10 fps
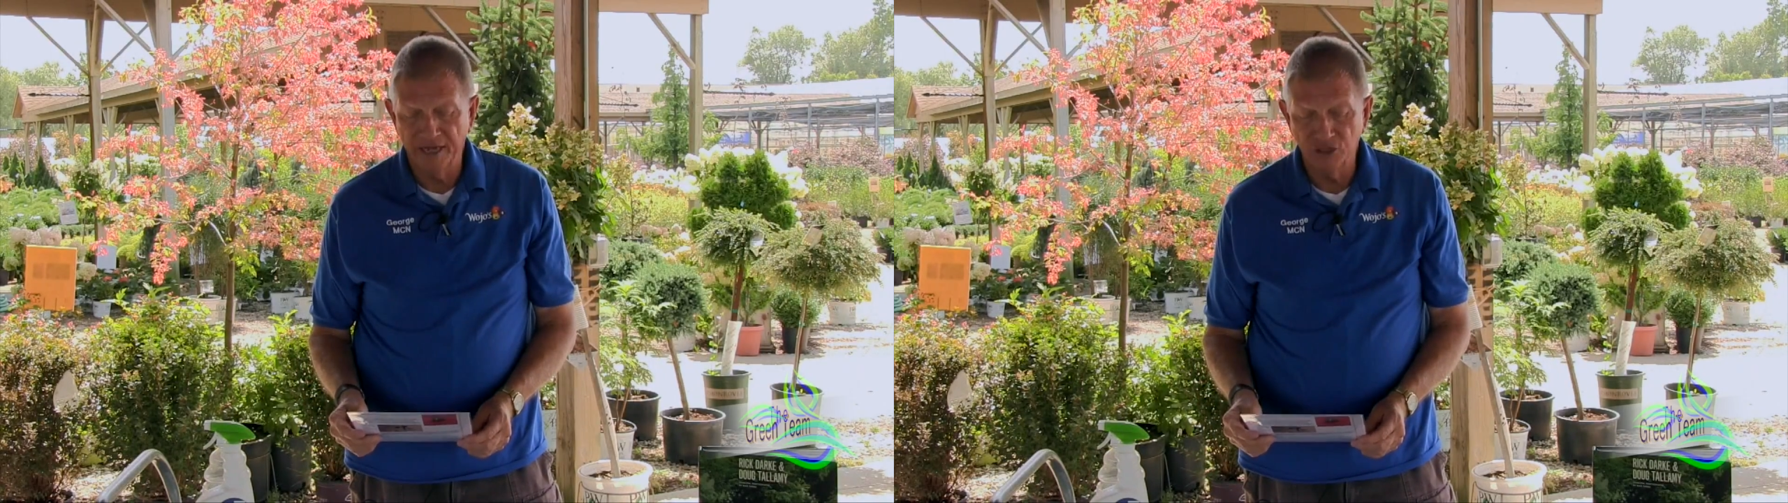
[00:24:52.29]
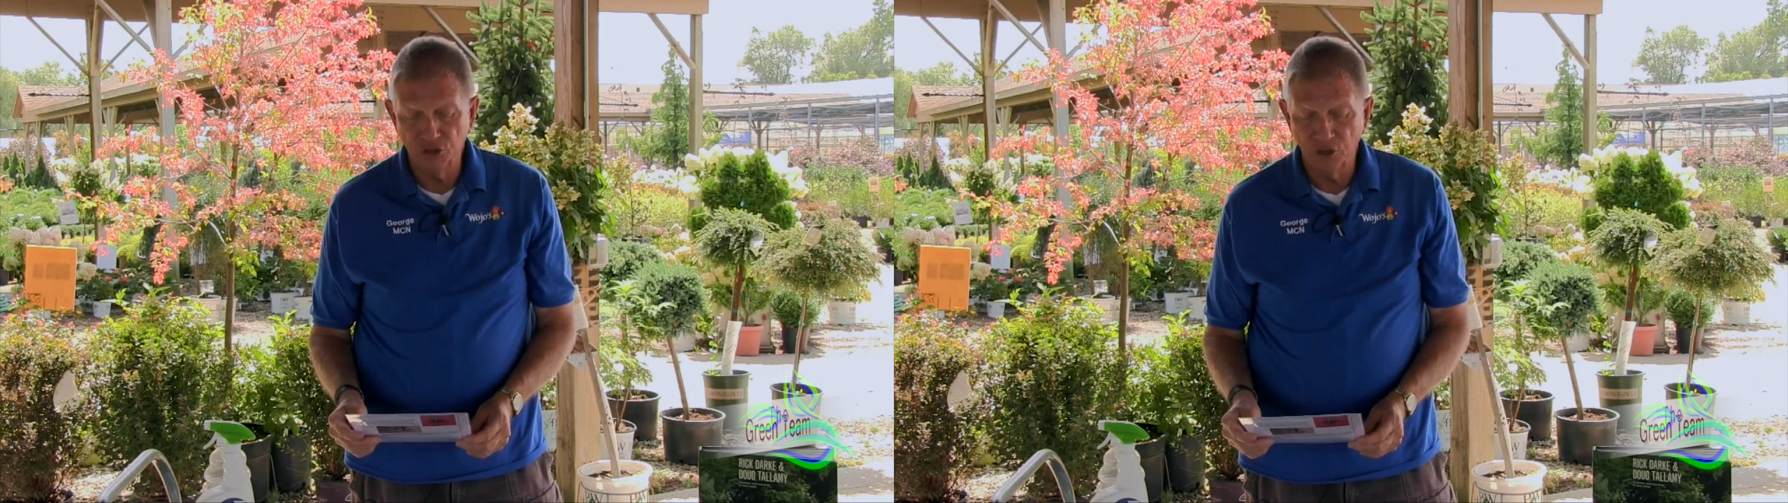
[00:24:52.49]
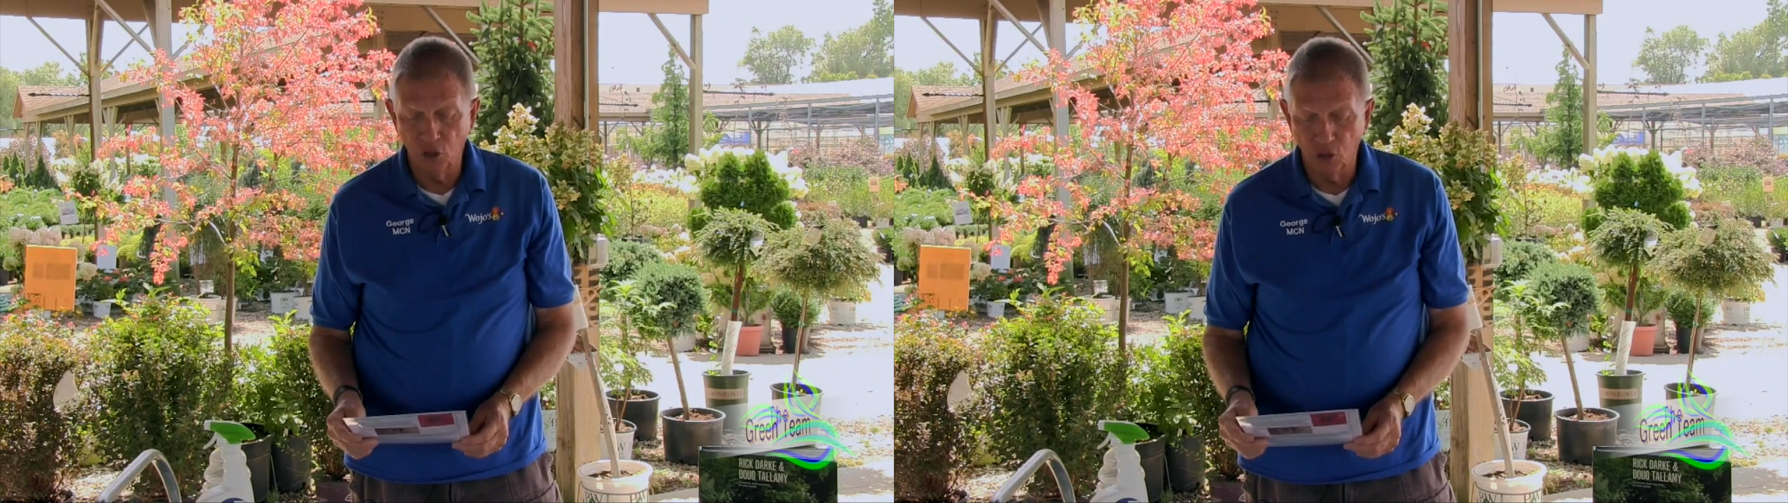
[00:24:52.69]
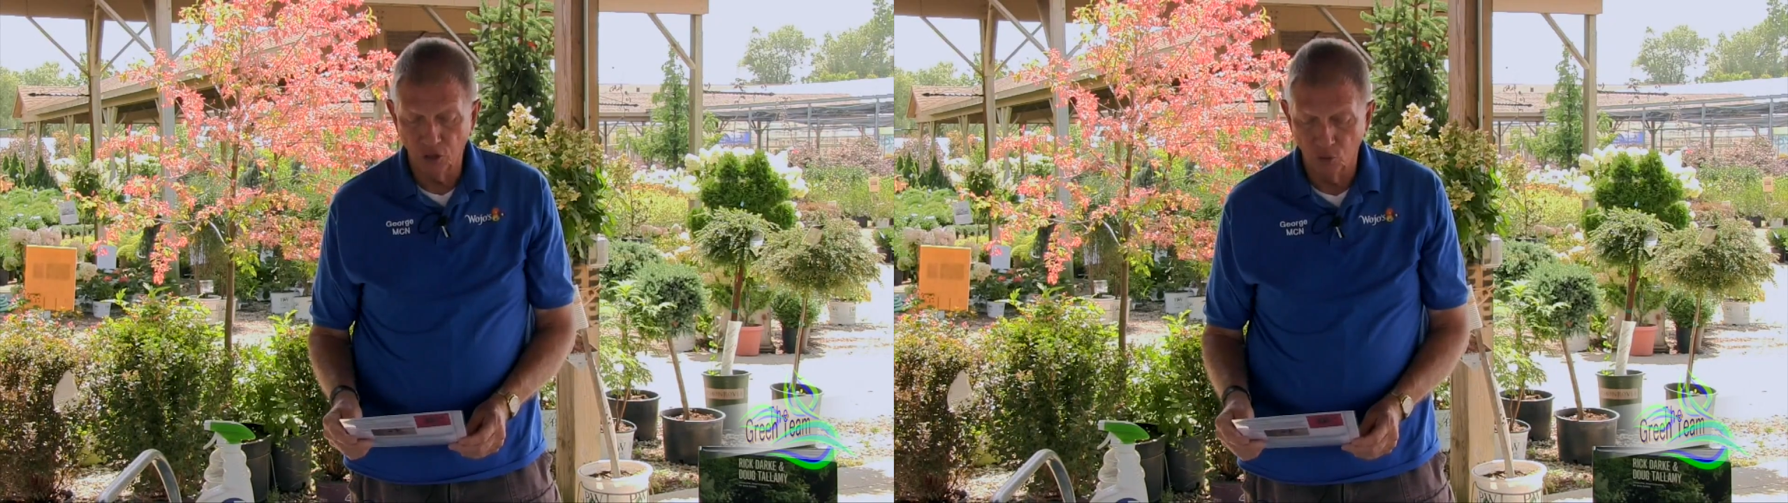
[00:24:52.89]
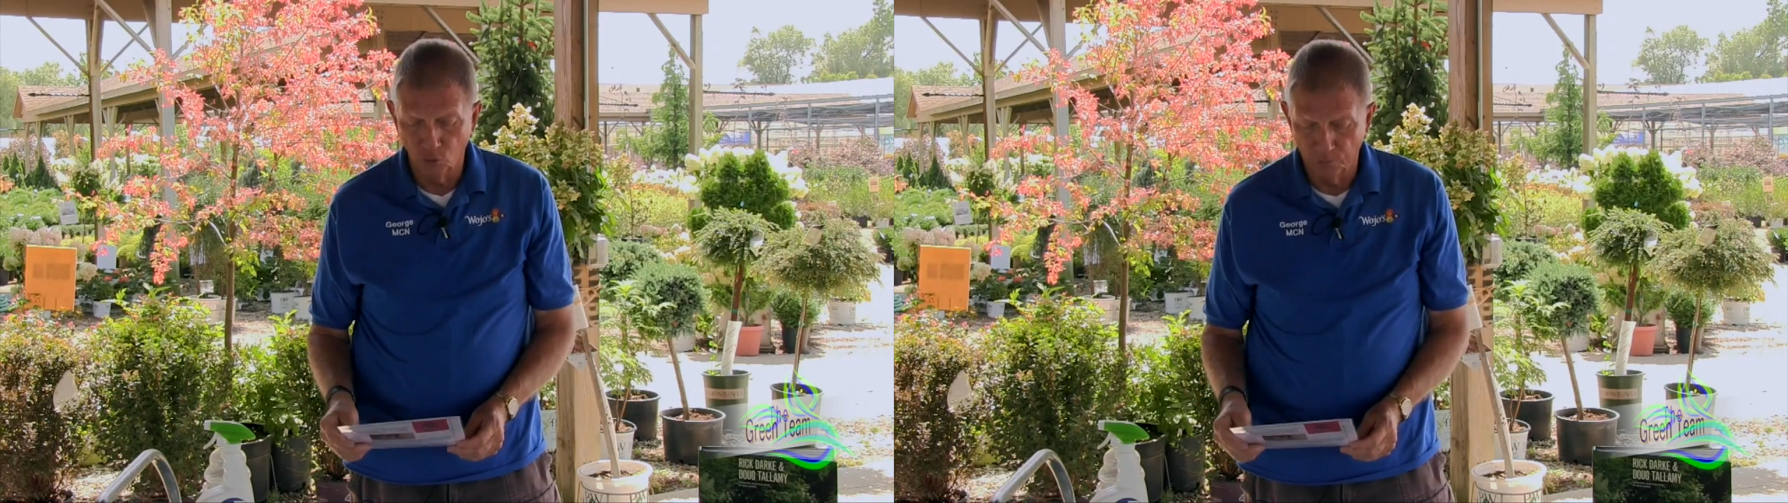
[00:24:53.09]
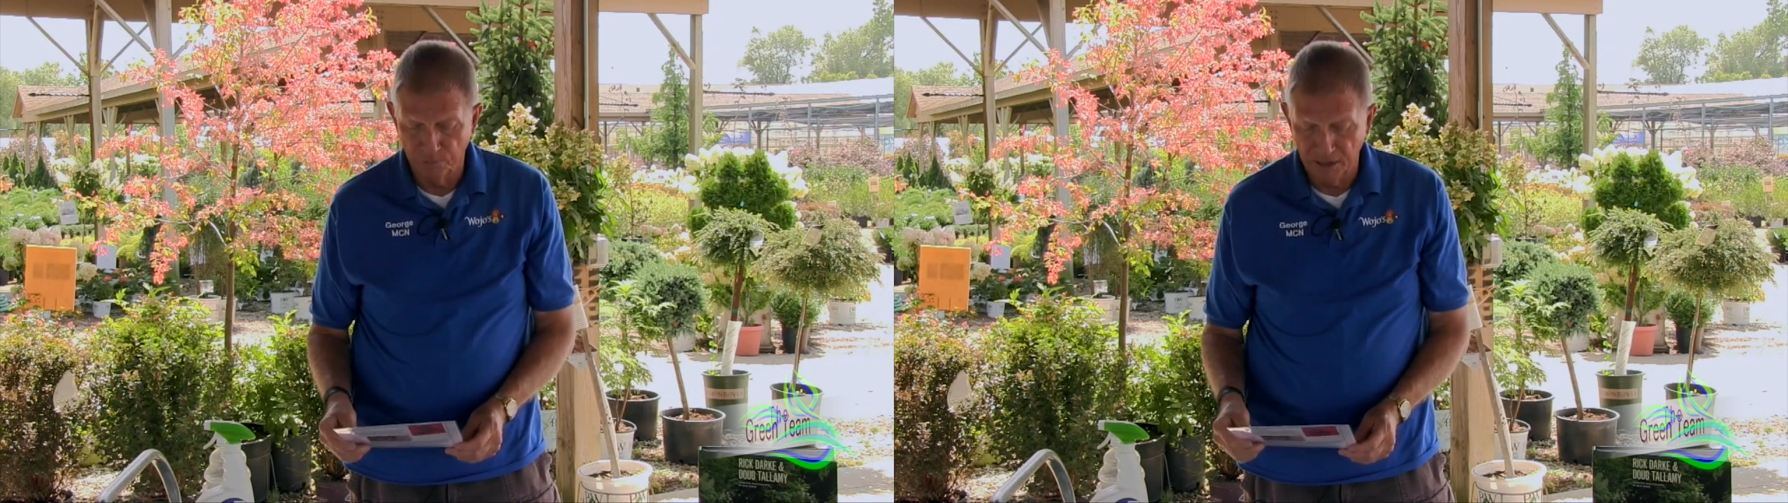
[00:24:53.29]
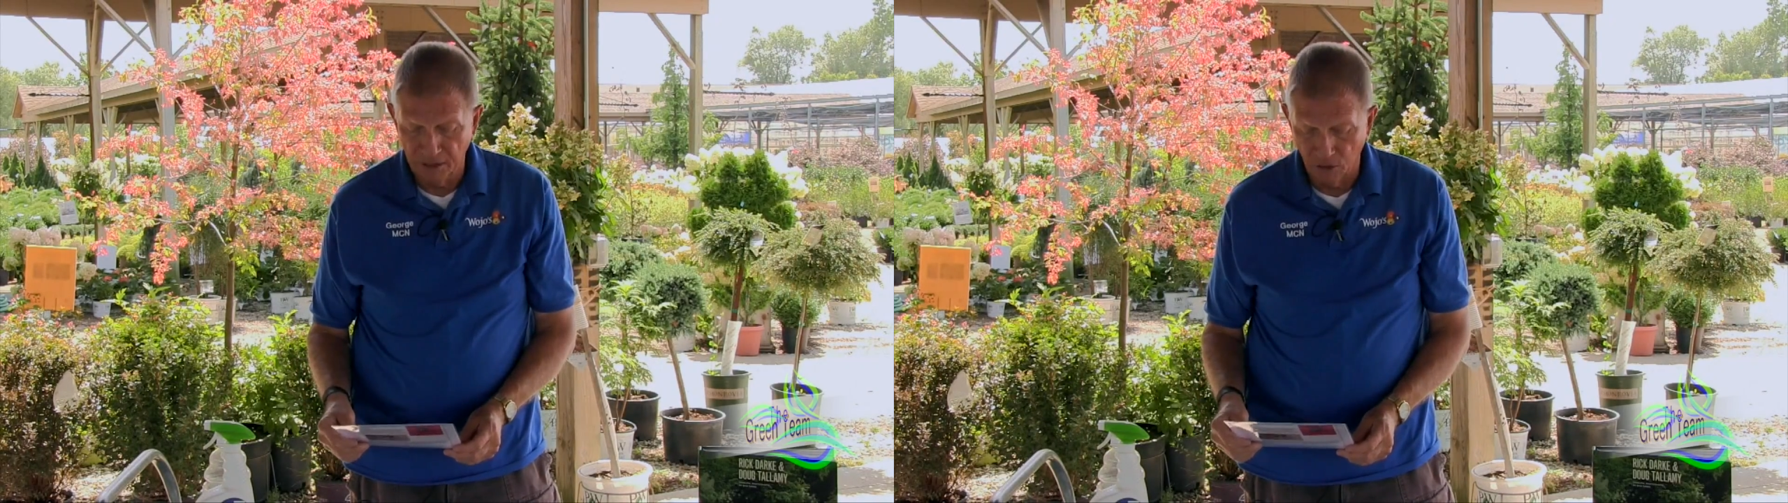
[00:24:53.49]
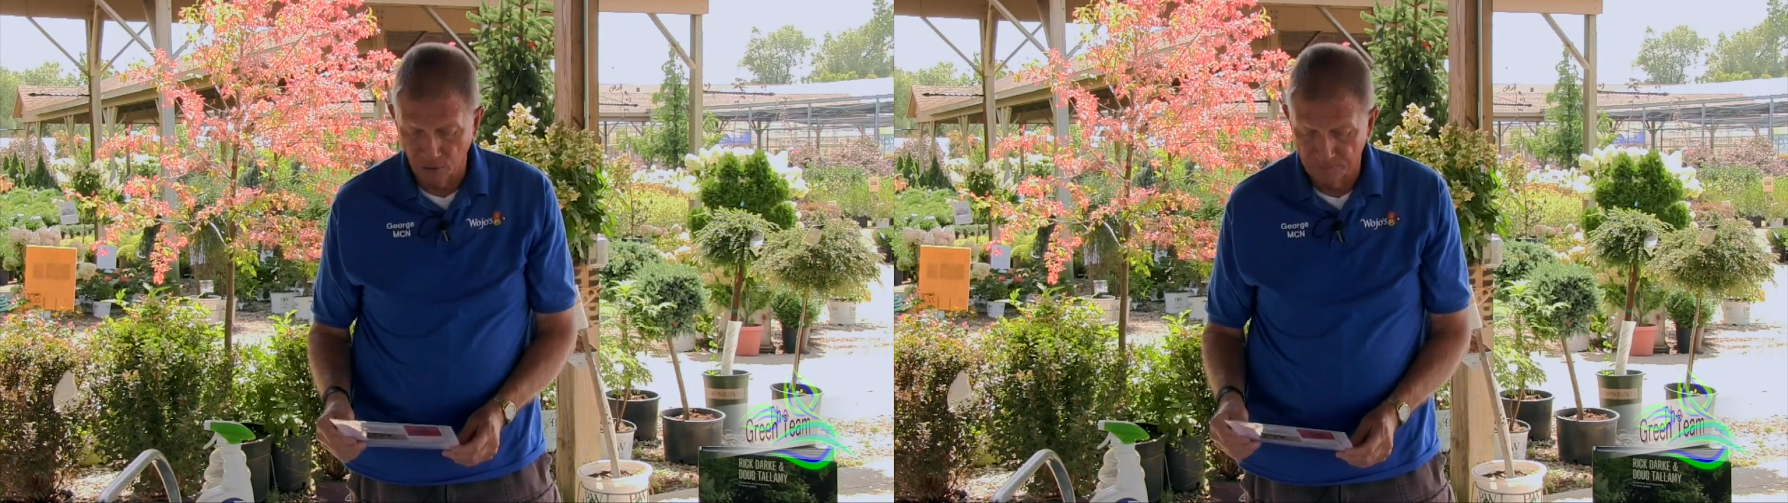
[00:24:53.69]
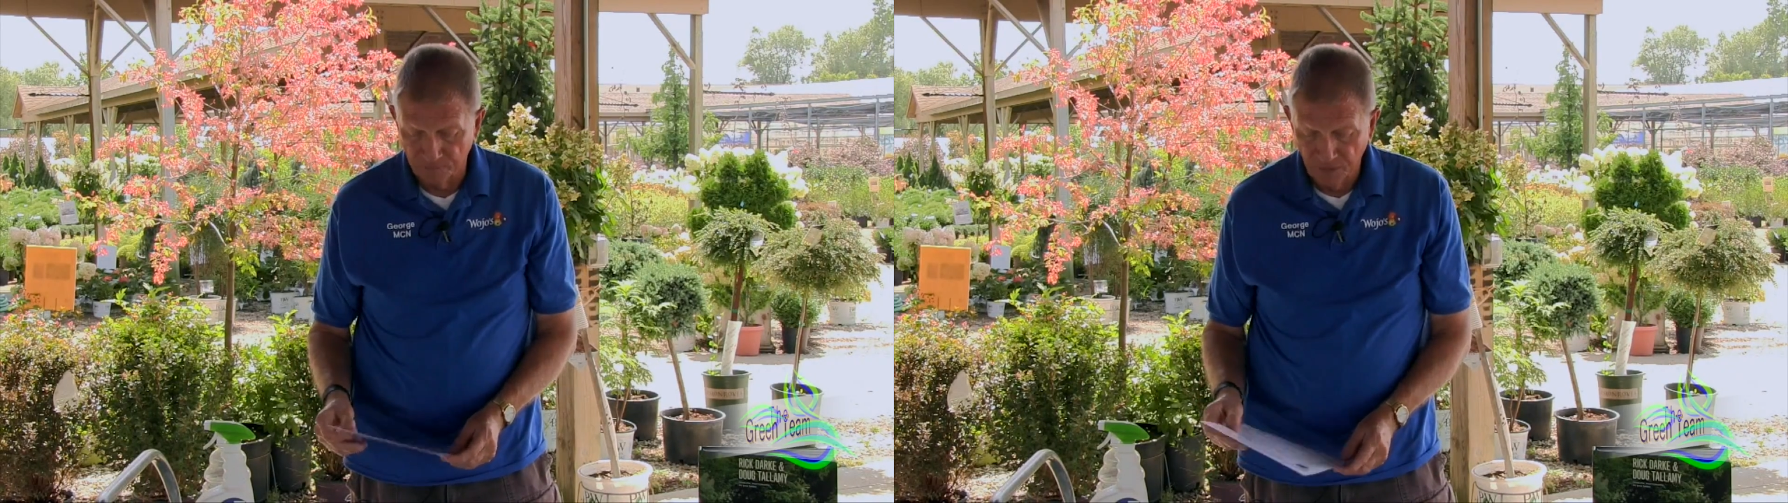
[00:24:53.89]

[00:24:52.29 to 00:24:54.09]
Asian longhorn beetle.